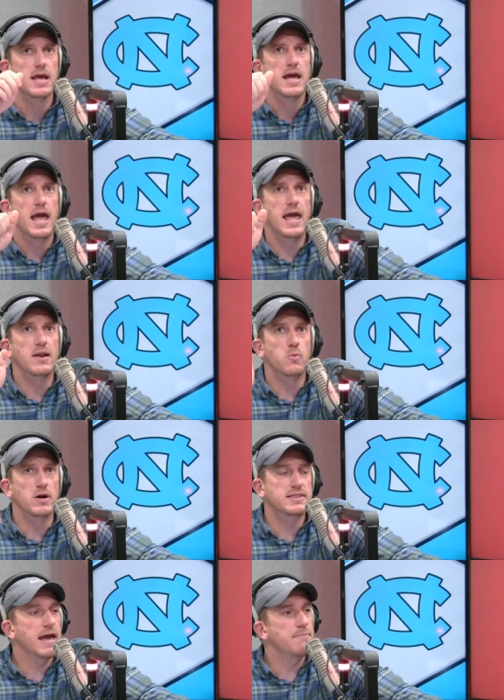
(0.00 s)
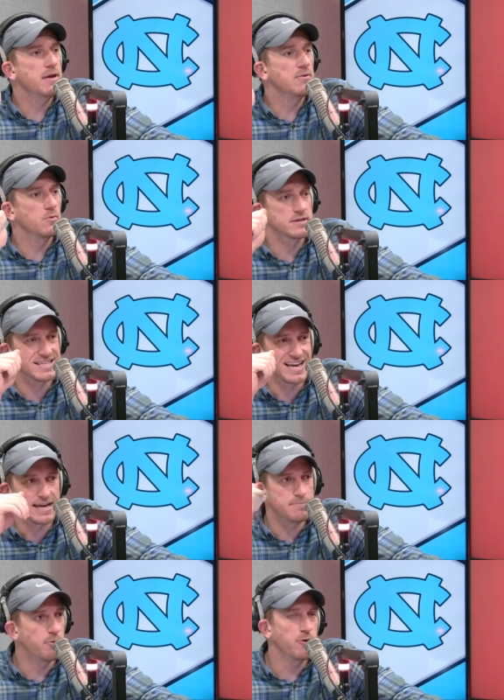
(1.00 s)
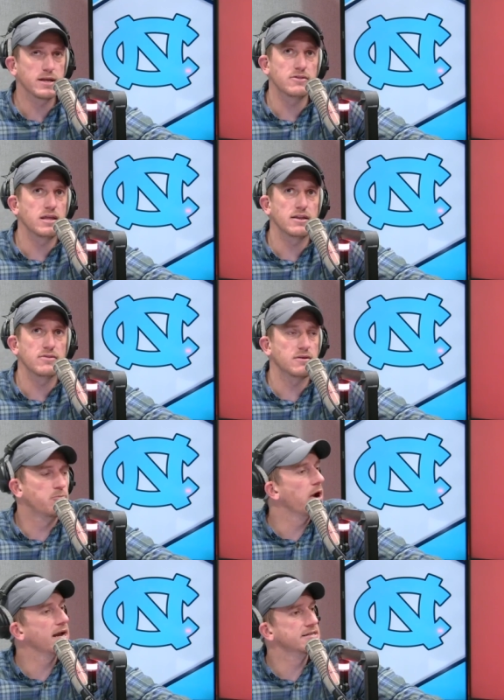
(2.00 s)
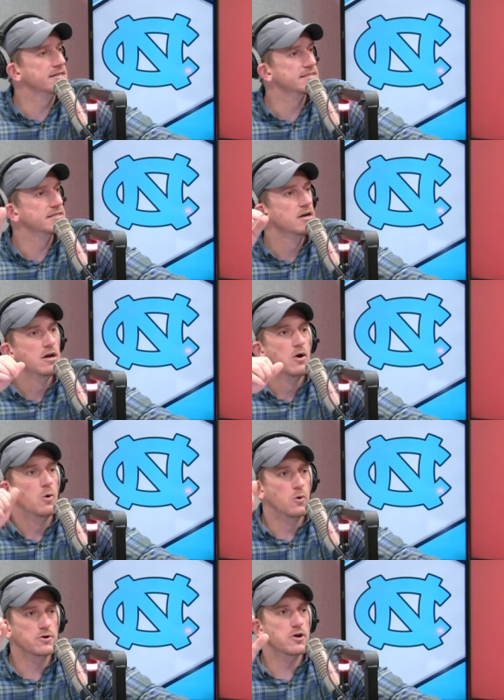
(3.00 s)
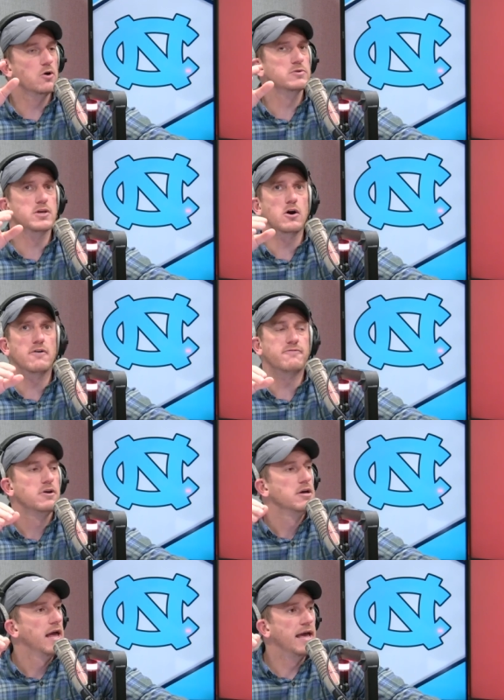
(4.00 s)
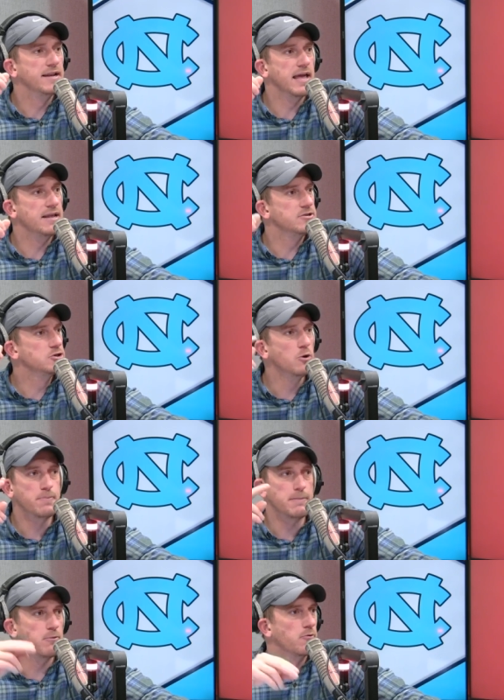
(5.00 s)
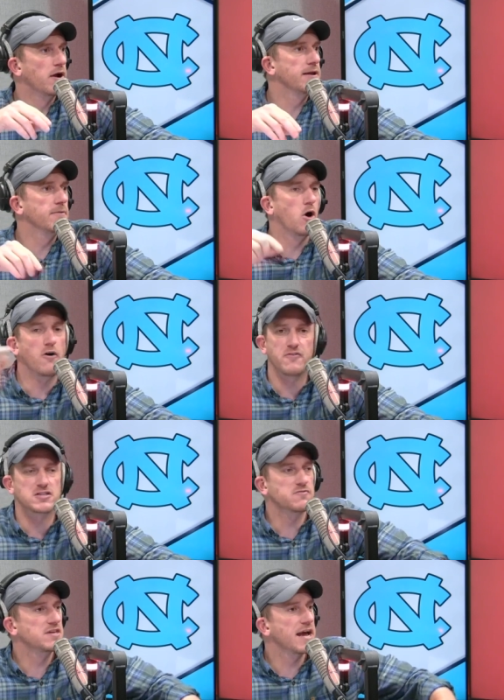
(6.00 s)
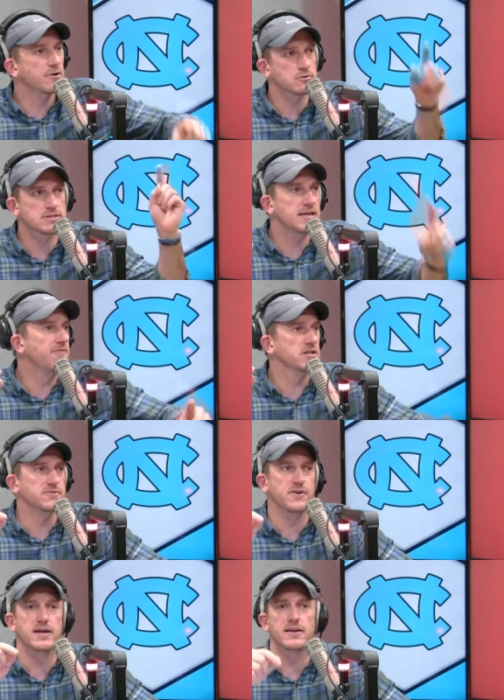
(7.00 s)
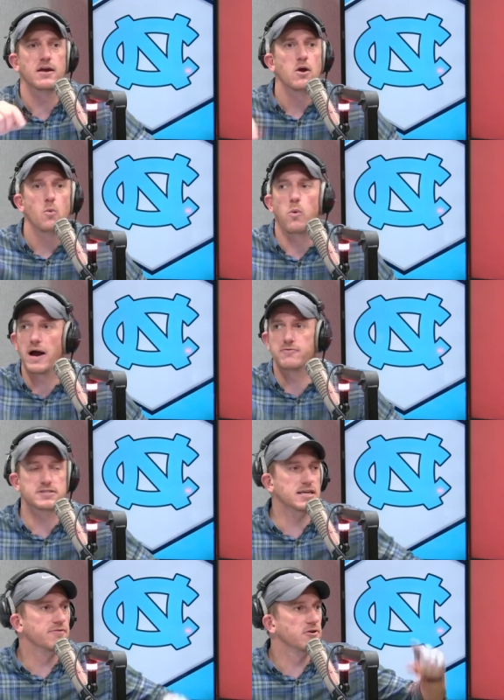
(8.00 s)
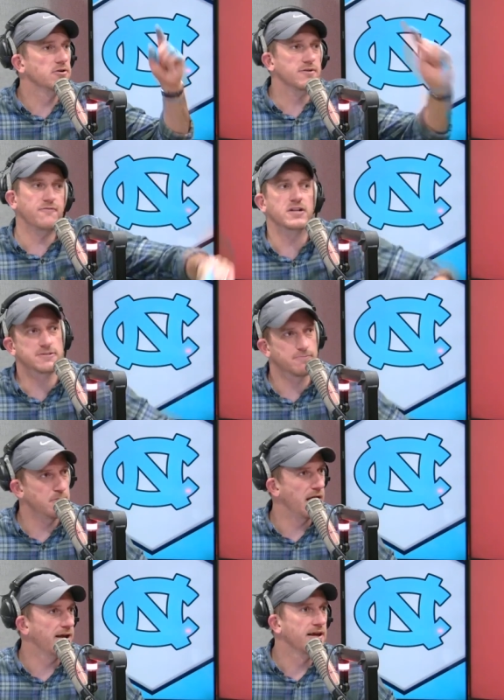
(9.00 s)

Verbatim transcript: and what that meant was at any point in, in the practice horn goes off and and two people, right? Offensive tackle, defensive end, wide receiver, defensive back,